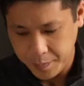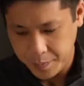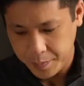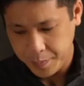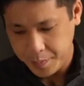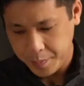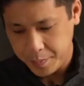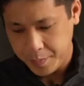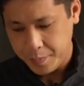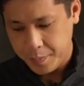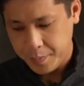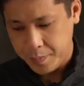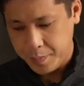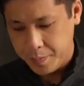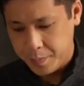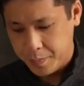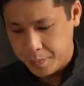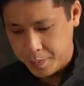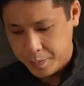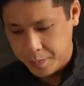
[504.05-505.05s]

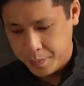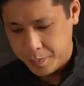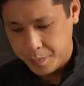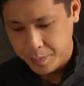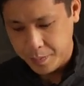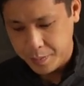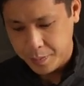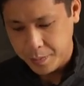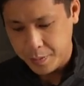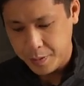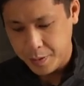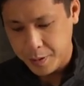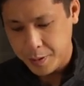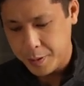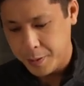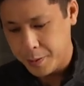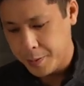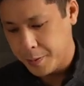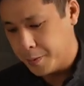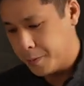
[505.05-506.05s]

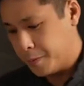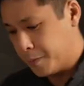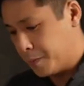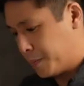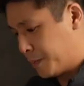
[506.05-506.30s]
No one is speaking in this clip.